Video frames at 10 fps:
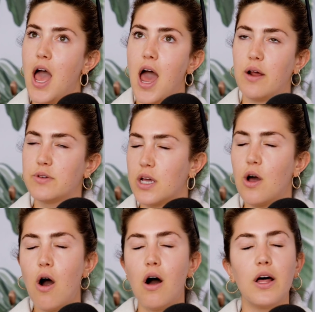And I was like,
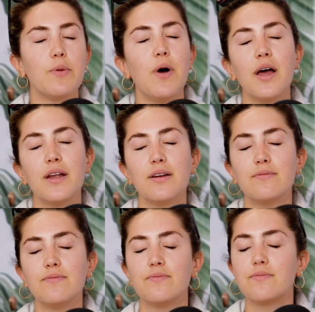all I want
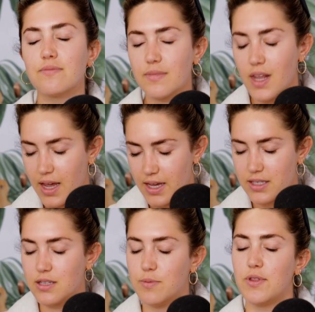is
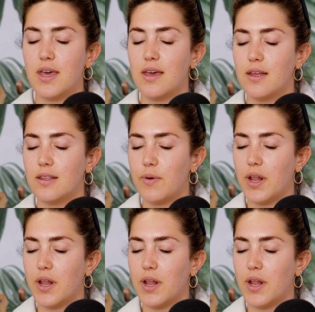a smoothie. And they were